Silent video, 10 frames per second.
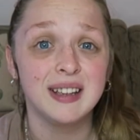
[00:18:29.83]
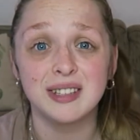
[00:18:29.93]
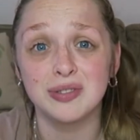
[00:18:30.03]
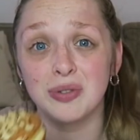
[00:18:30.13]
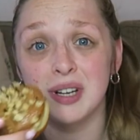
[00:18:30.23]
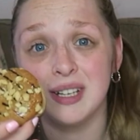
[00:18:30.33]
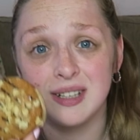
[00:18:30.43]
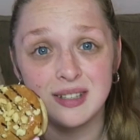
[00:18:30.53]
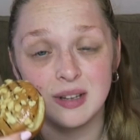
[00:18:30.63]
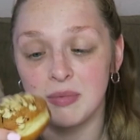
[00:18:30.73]
so I
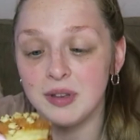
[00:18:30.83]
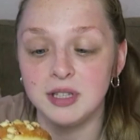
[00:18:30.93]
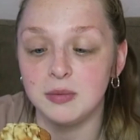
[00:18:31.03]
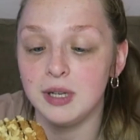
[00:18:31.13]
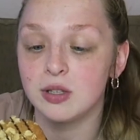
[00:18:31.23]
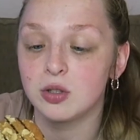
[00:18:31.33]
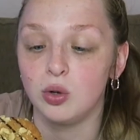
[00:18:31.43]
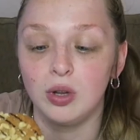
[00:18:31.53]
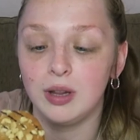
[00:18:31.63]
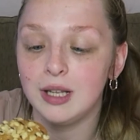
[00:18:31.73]
needed something sweet.
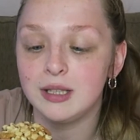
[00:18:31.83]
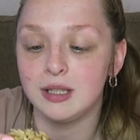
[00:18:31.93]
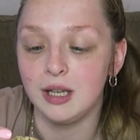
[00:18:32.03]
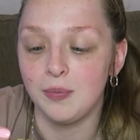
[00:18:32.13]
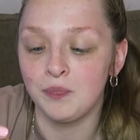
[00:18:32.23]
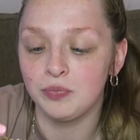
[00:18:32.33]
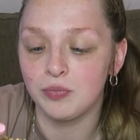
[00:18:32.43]
So let's see.